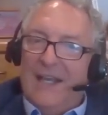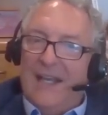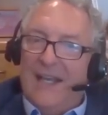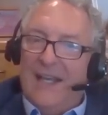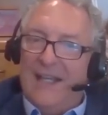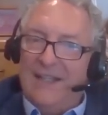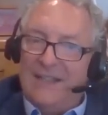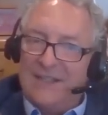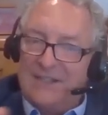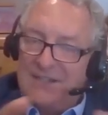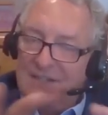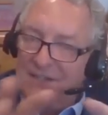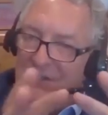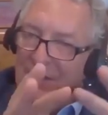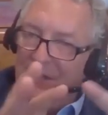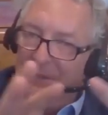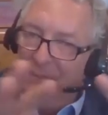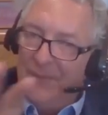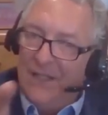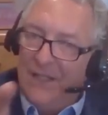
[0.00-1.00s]
and this is
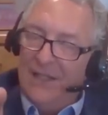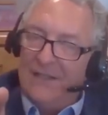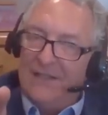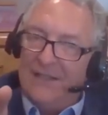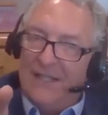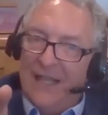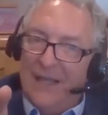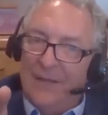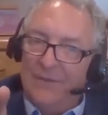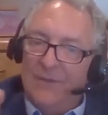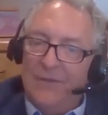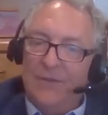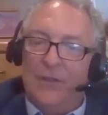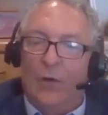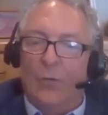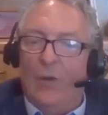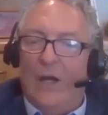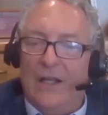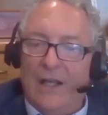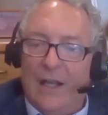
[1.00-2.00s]
going to be a tape. You
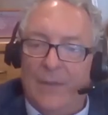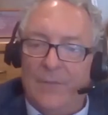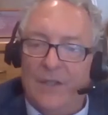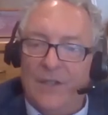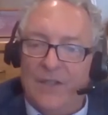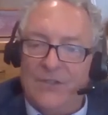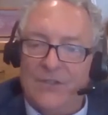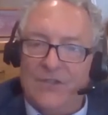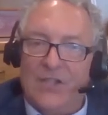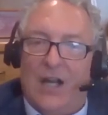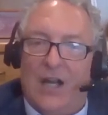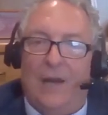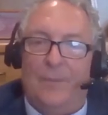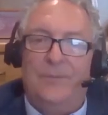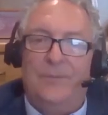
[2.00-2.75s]
know what? I'm going to stop.